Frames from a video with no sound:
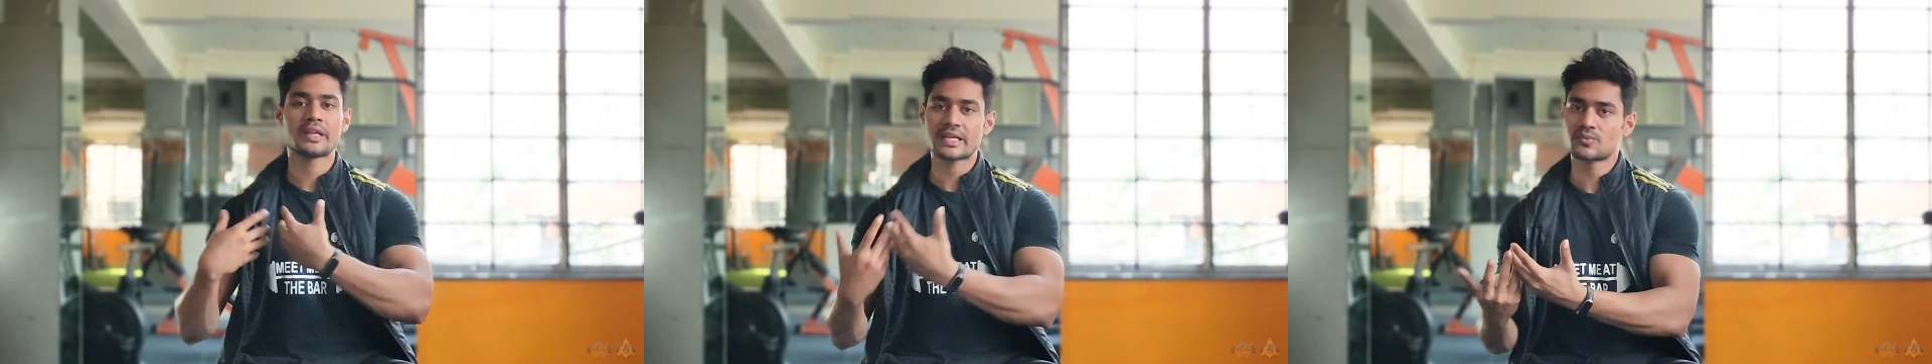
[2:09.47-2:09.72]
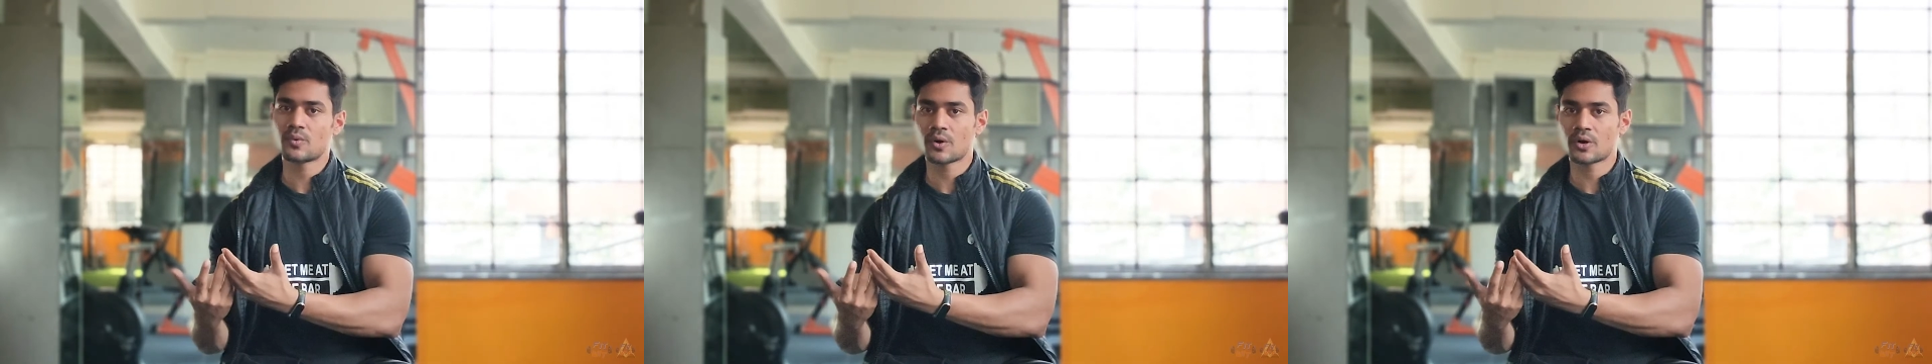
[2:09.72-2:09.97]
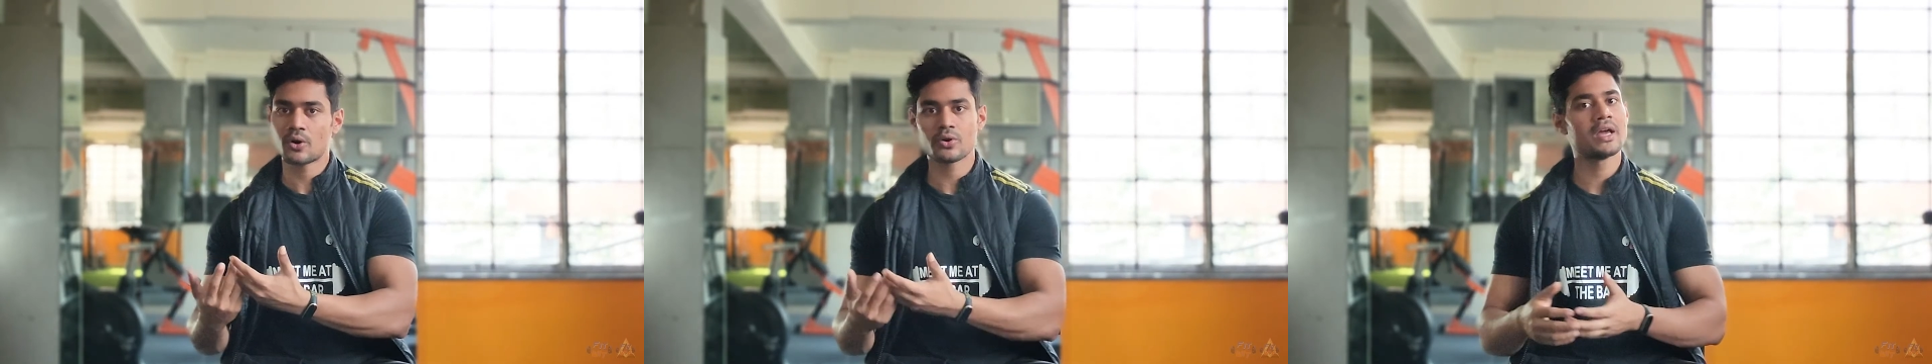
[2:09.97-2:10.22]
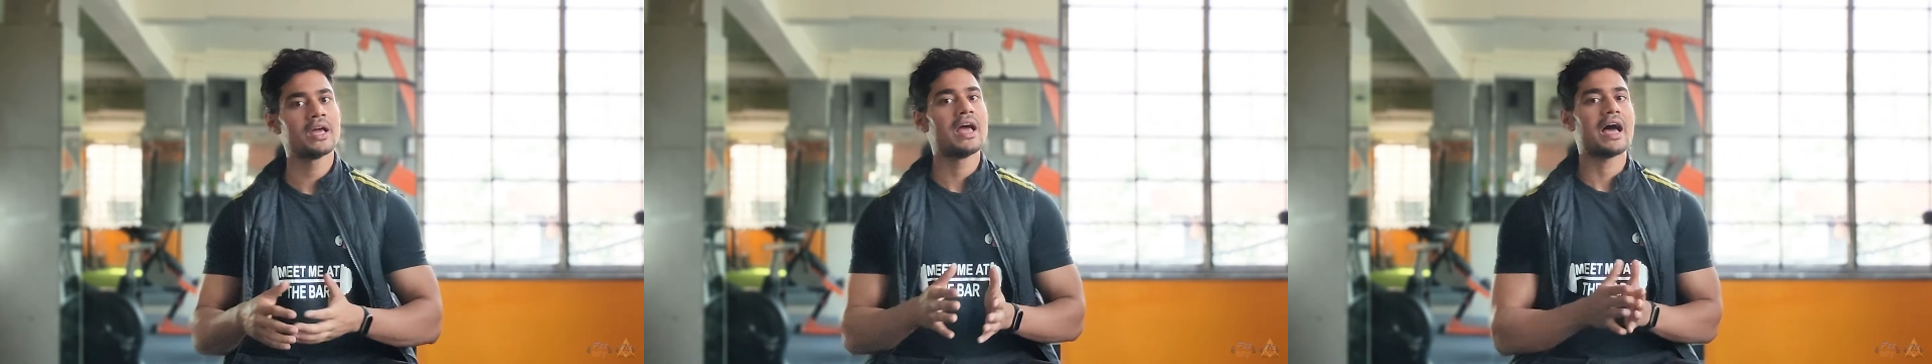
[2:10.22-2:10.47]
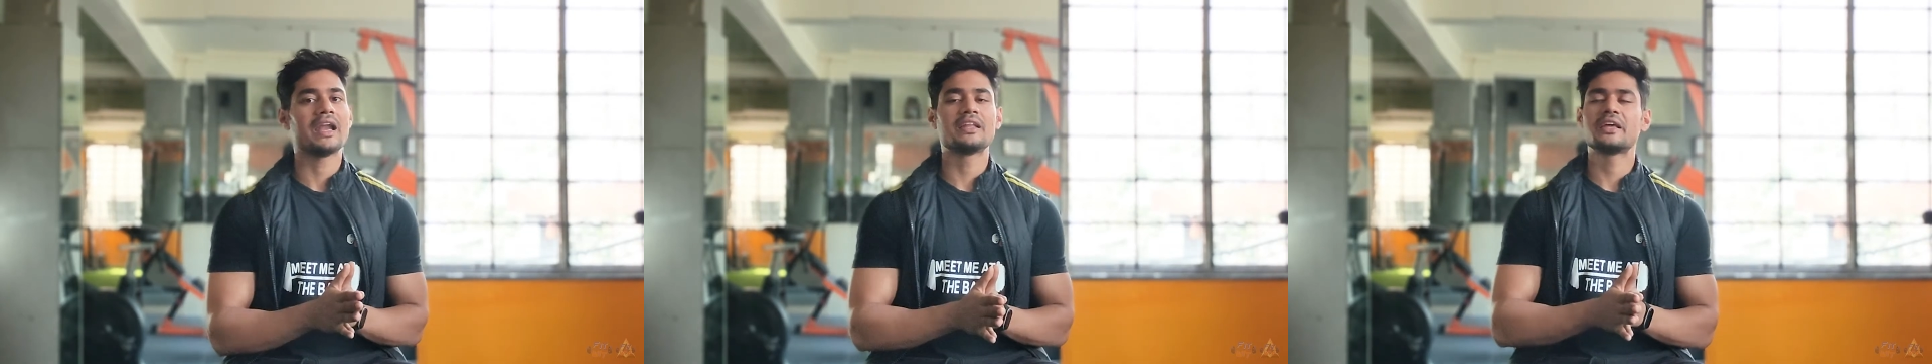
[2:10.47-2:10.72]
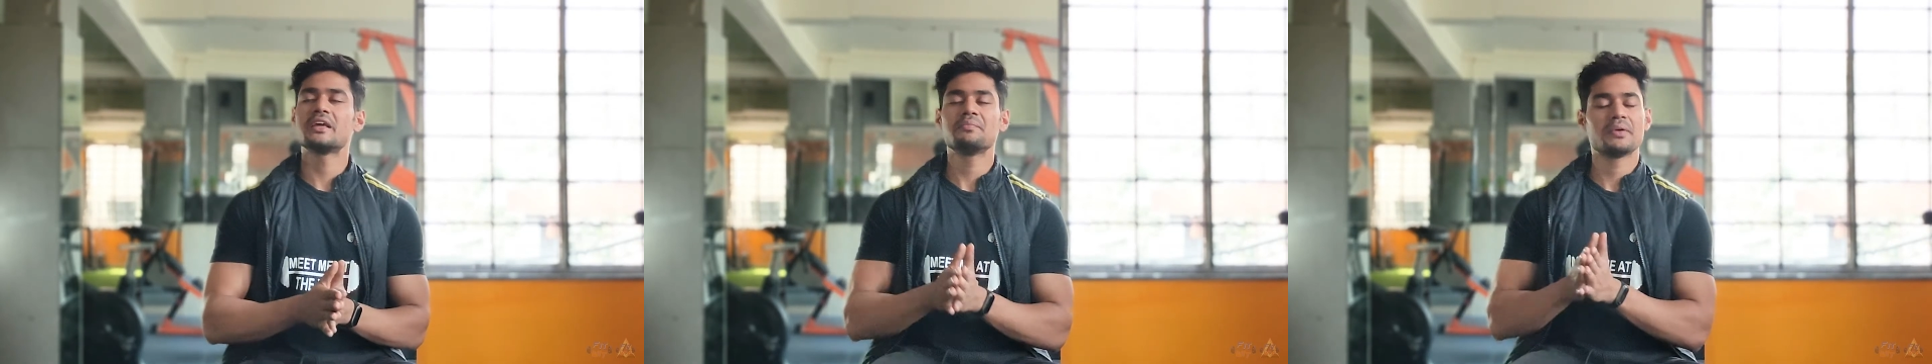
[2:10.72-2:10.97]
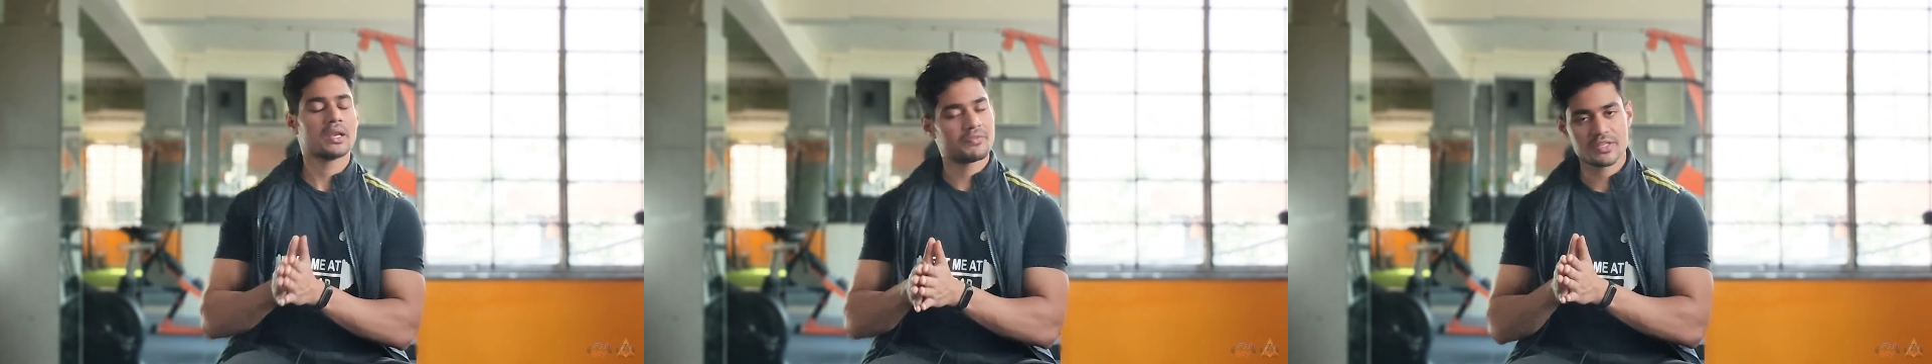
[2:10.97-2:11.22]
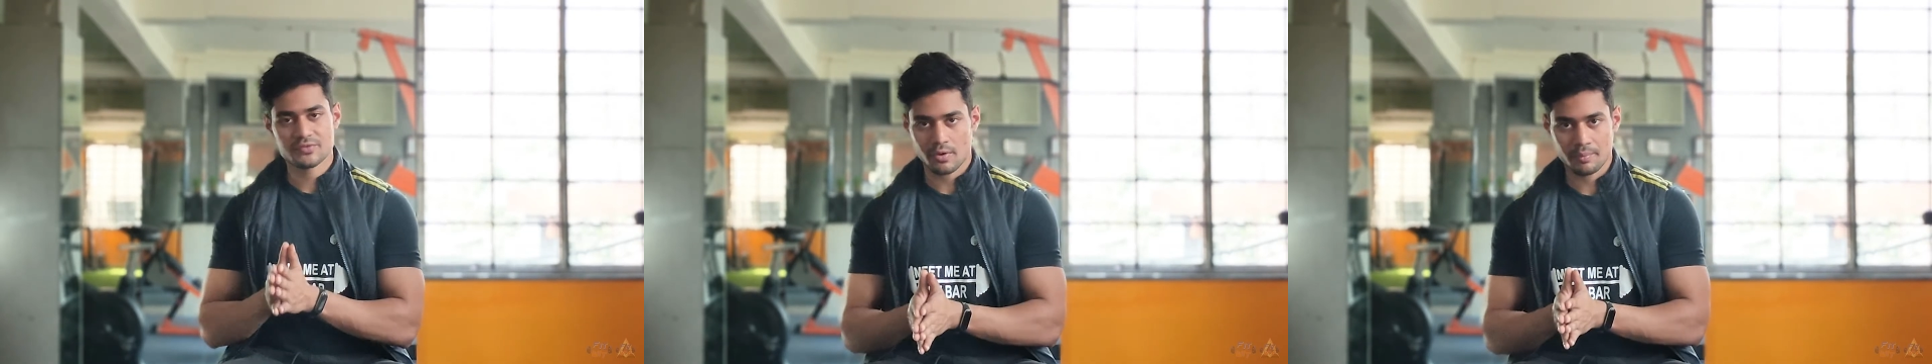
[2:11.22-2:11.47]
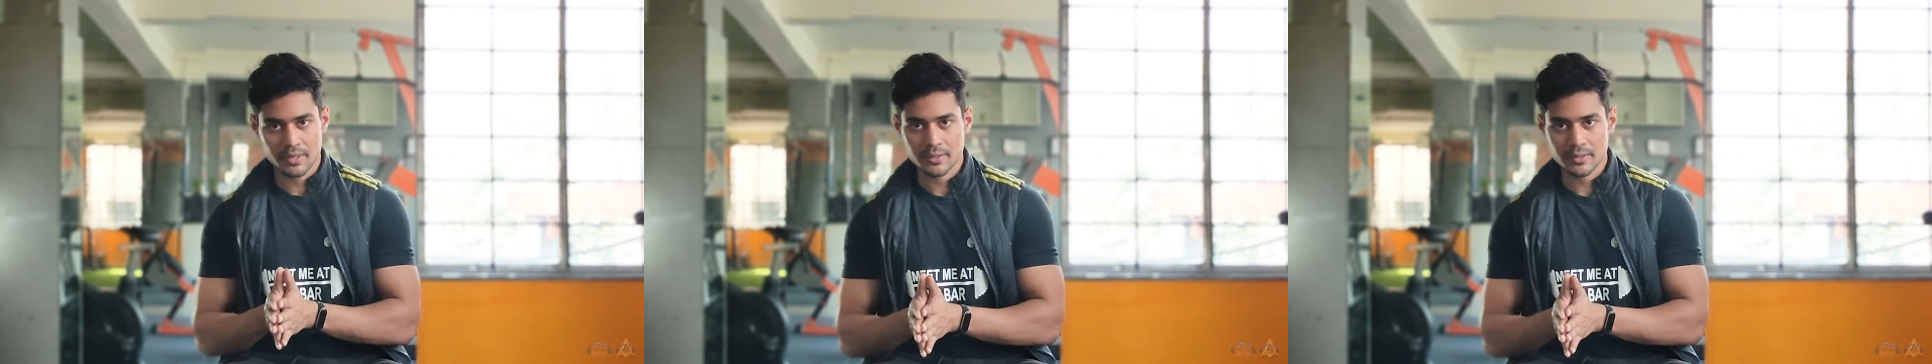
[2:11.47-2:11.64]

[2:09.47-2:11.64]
next workout and gain benefits from